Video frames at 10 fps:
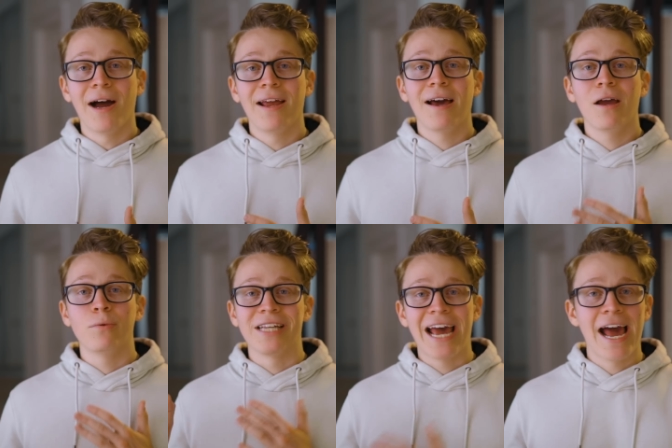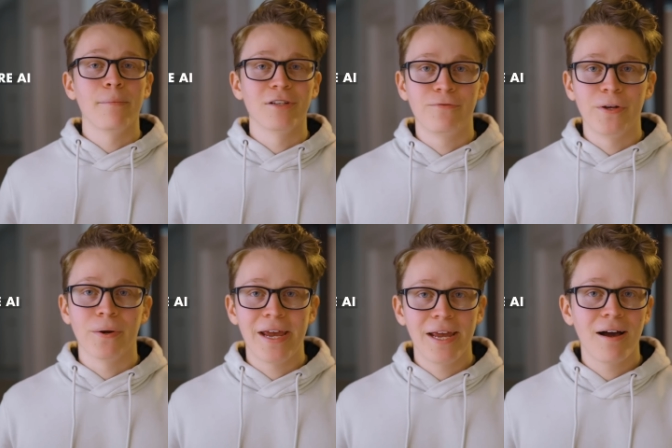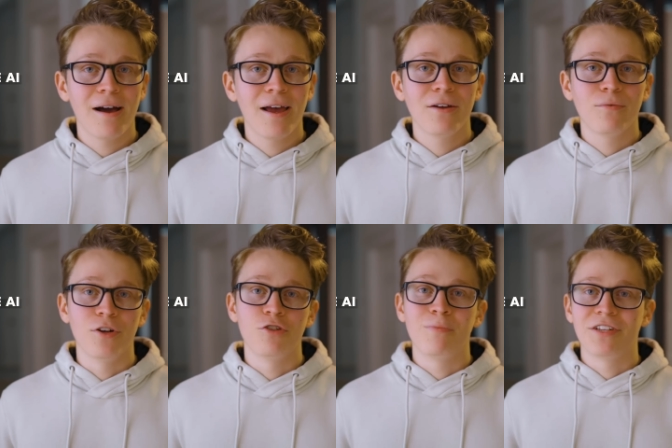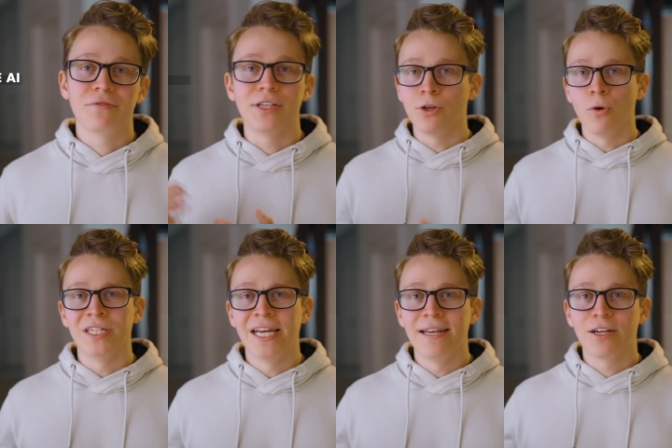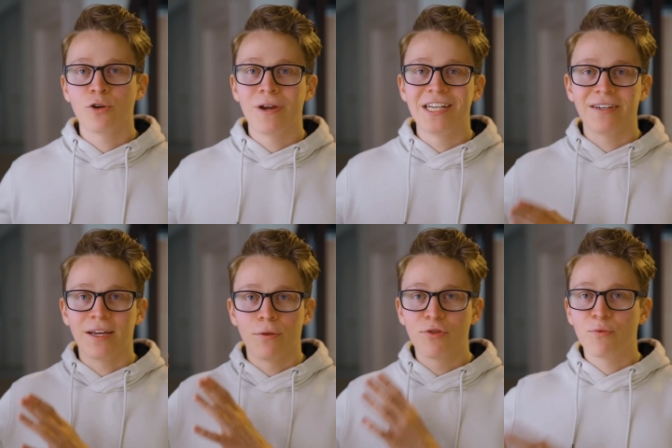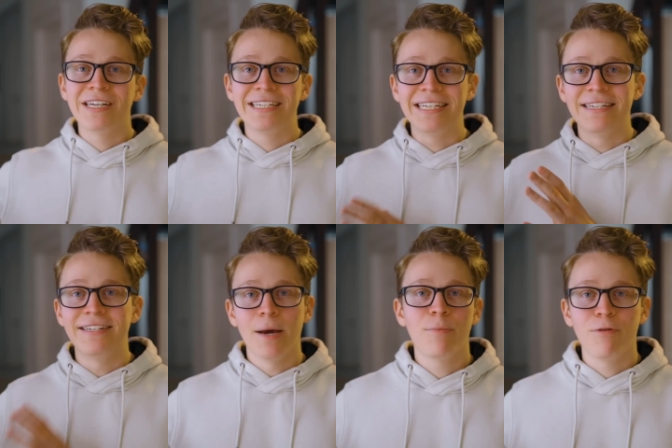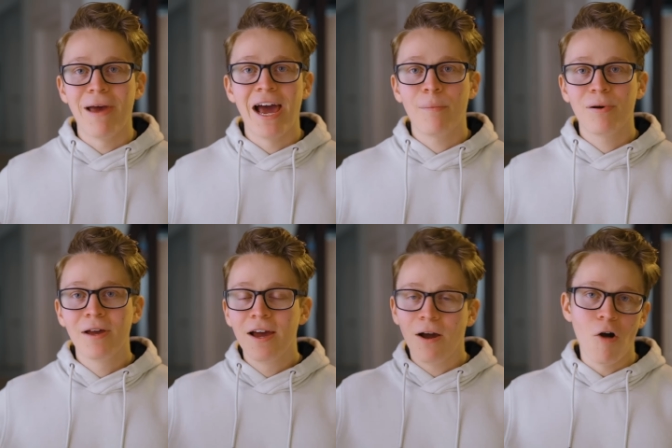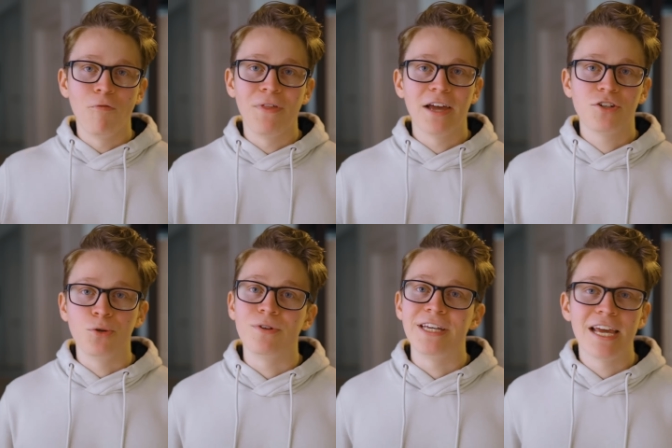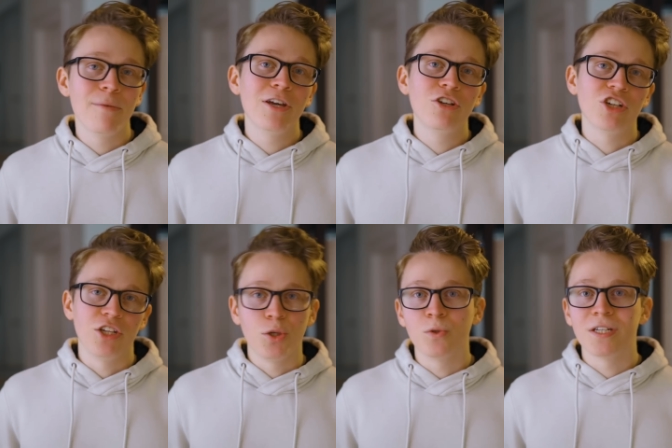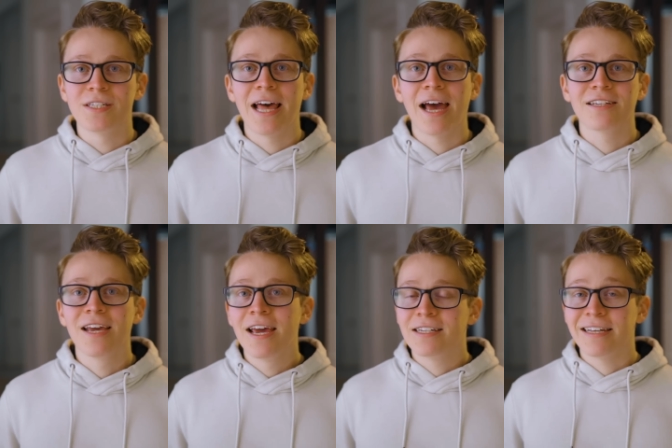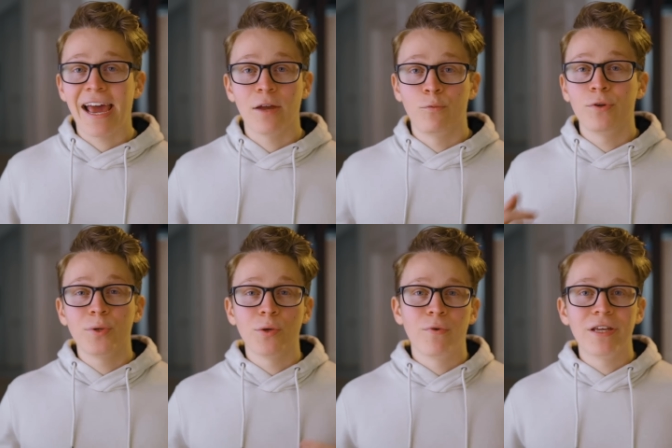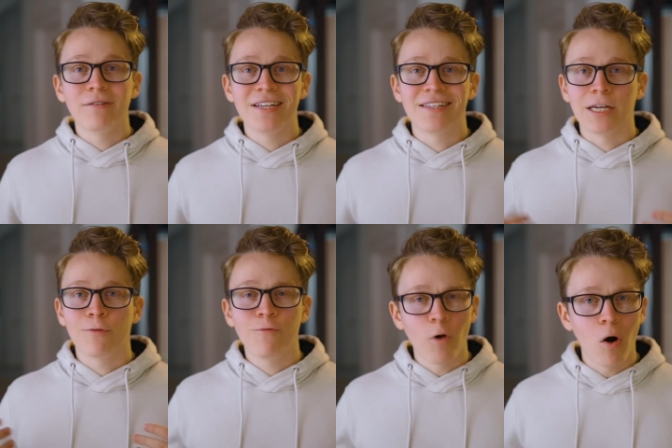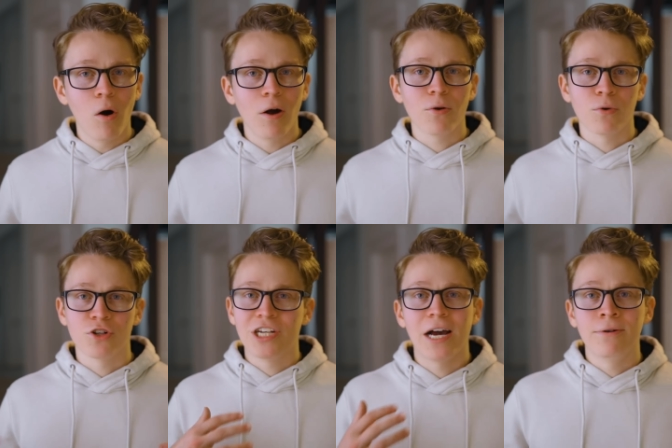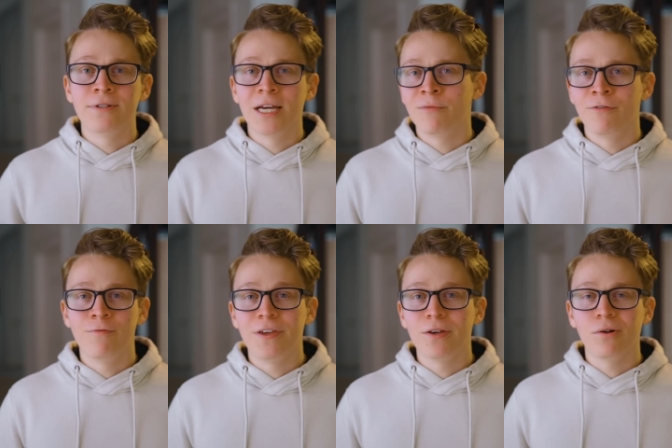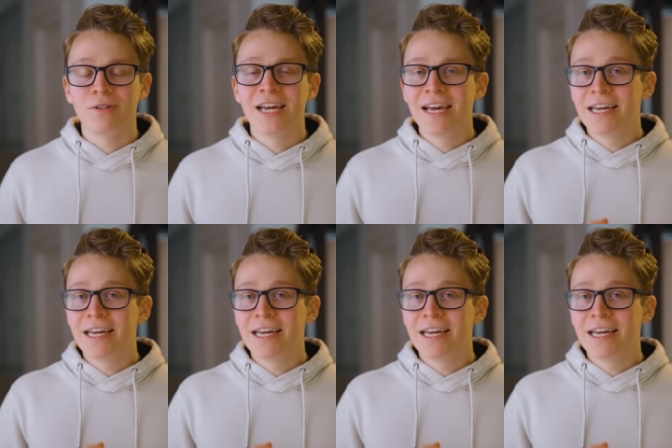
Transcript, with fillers: my eye was Atmosphere A I, which basically goes in and creates like a three D depth map of that two D image and uses that to add really realistic fog or shallow depth of field